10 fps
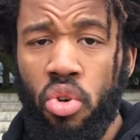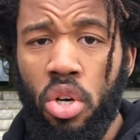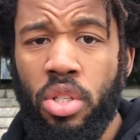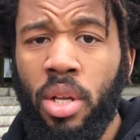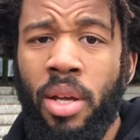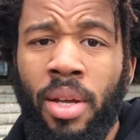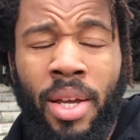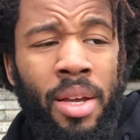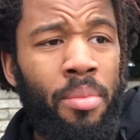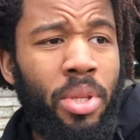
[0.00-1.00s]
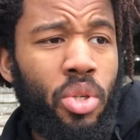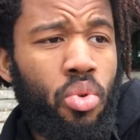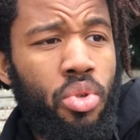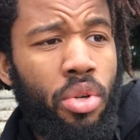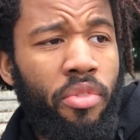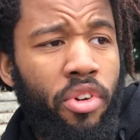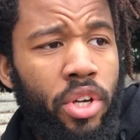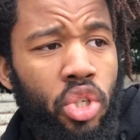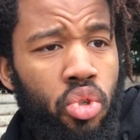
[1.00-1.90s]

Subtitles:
crossed, but there's also a very